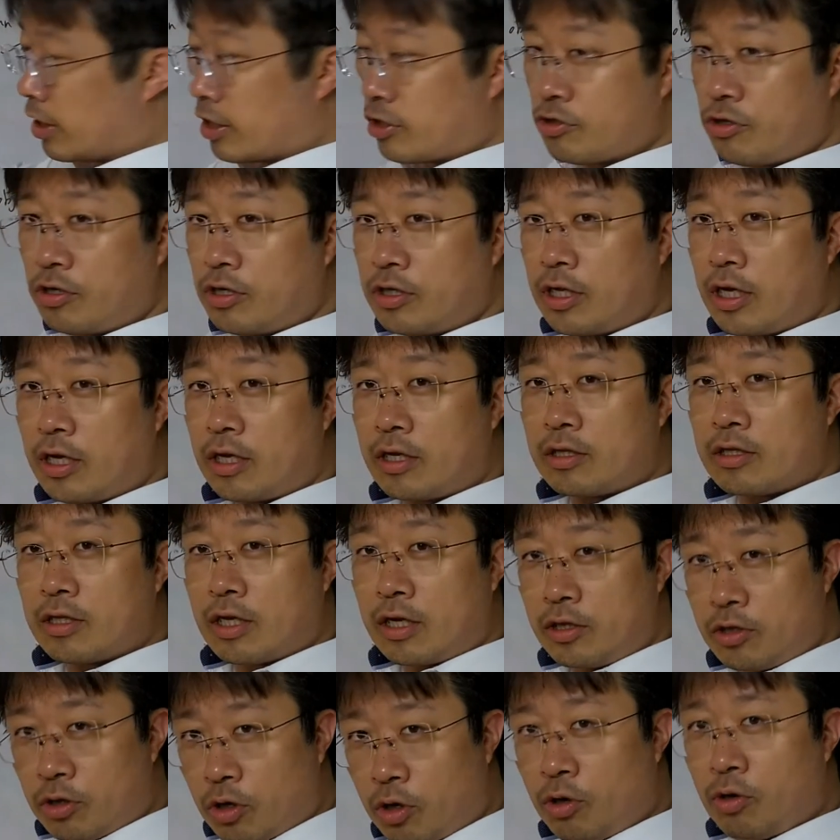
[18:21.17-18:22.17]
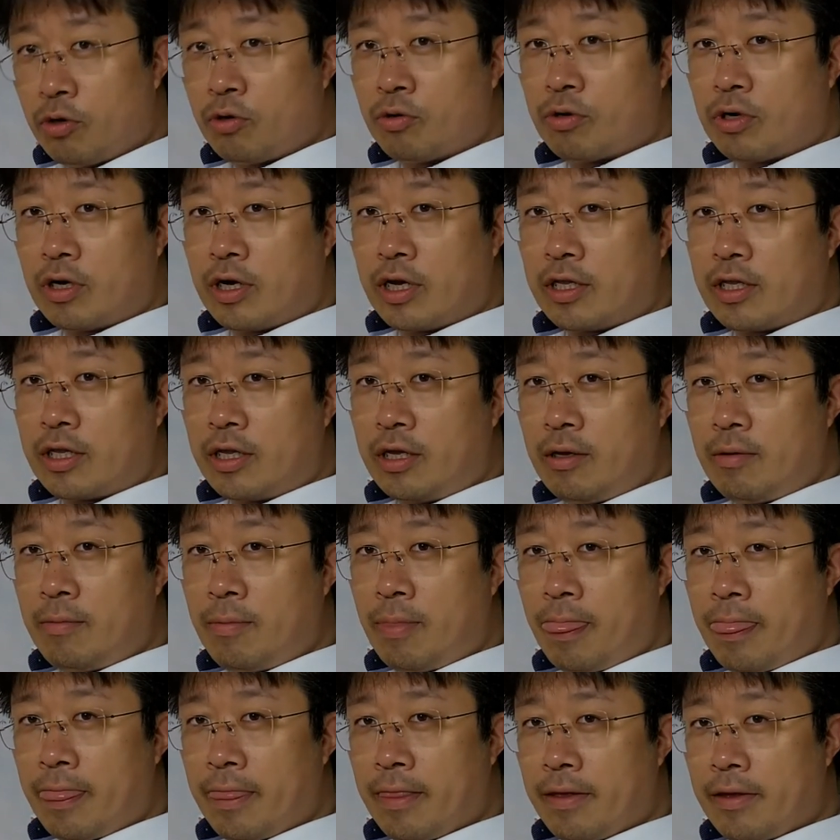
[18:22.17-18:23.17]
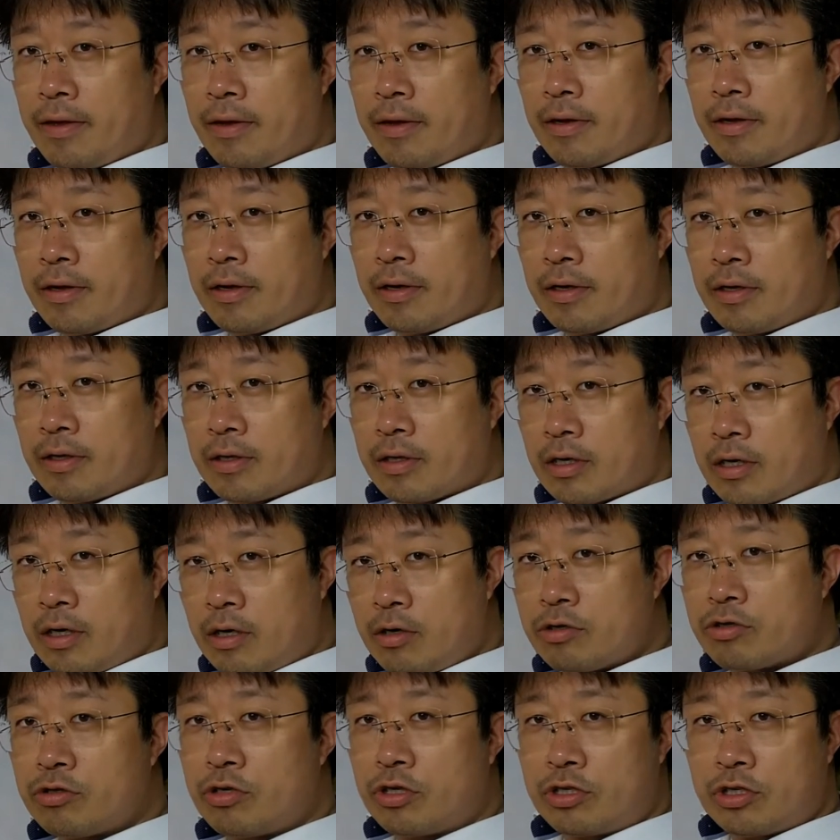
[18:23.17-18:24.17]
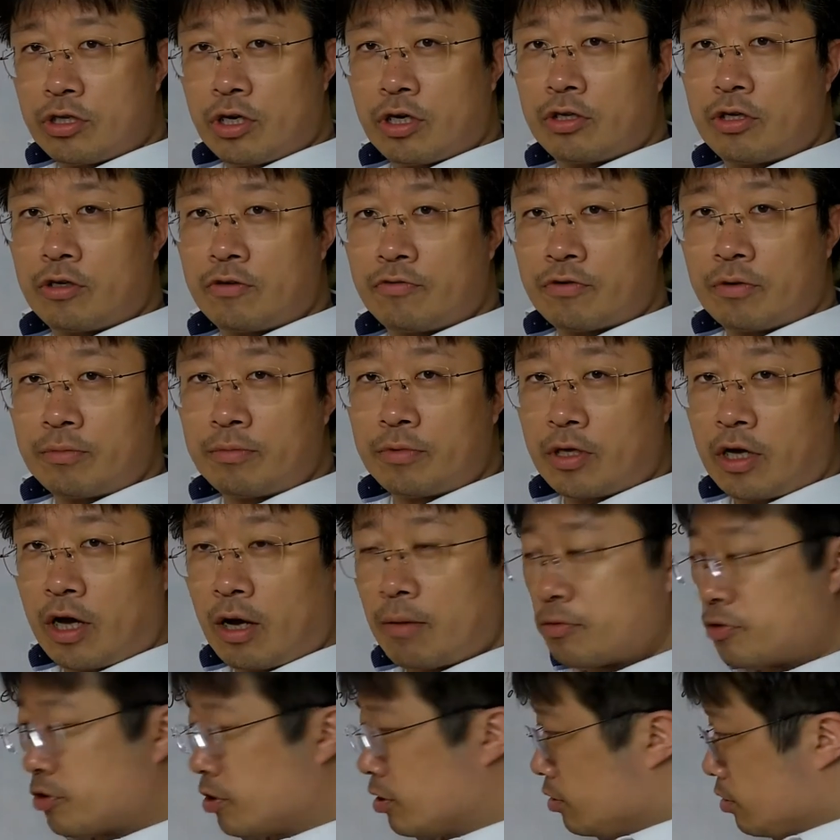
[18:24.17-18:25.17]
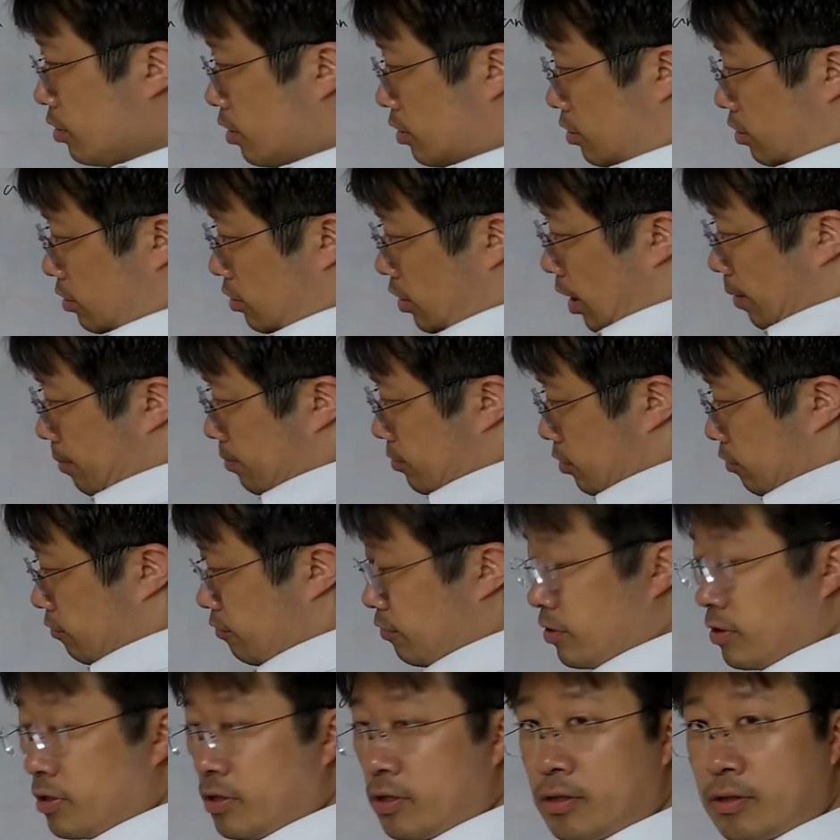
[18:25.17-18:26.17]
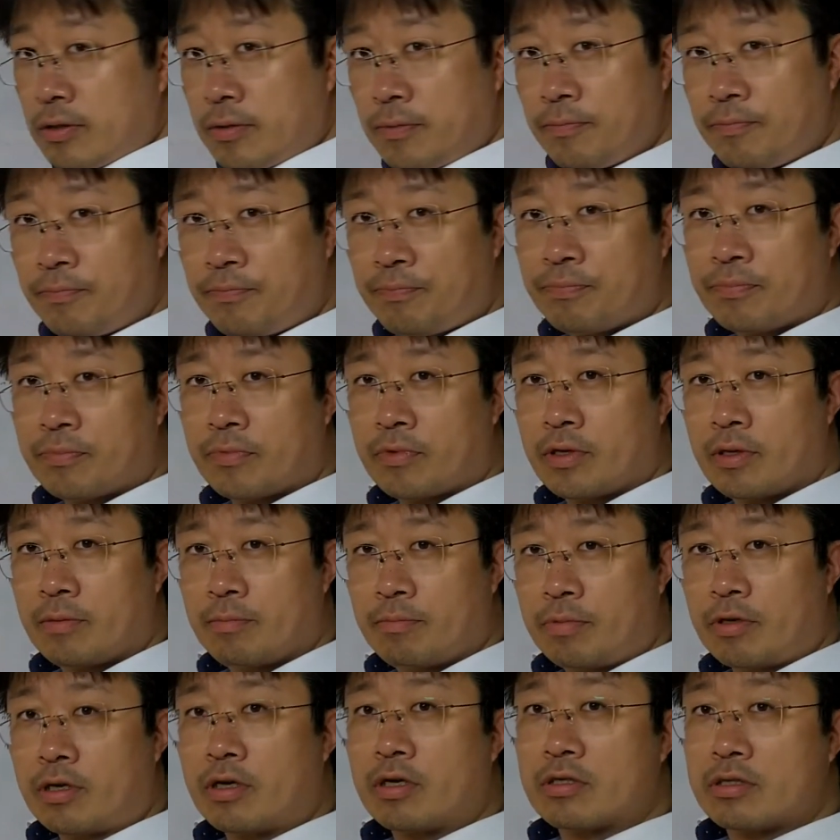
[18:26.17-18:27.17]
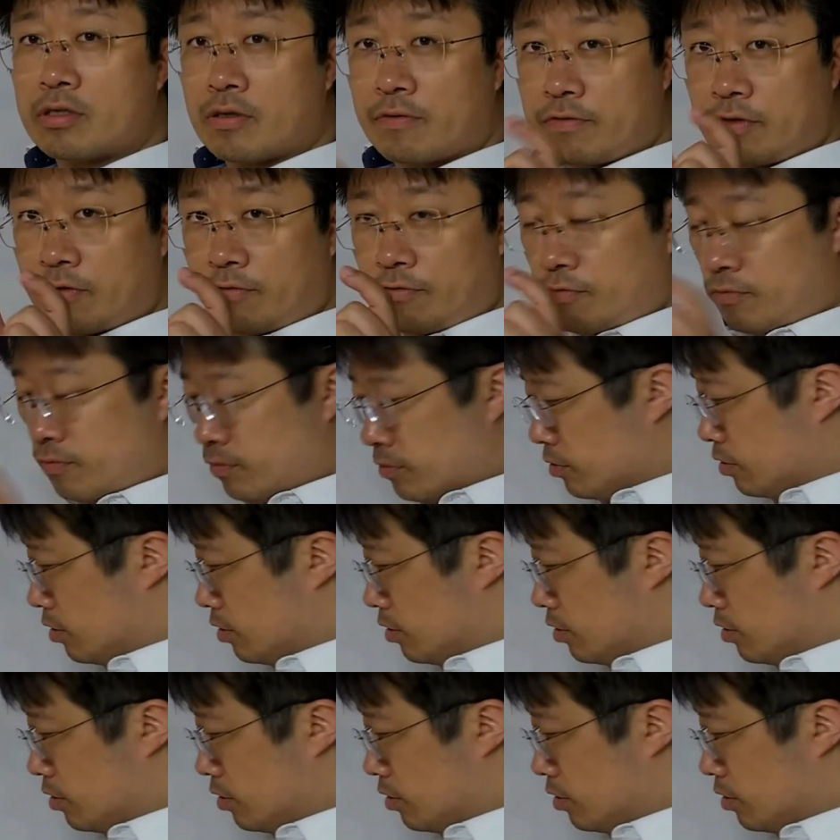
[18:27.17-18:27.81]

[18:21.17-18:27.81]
but actually they know already close to each other from the object at the top surface, because of the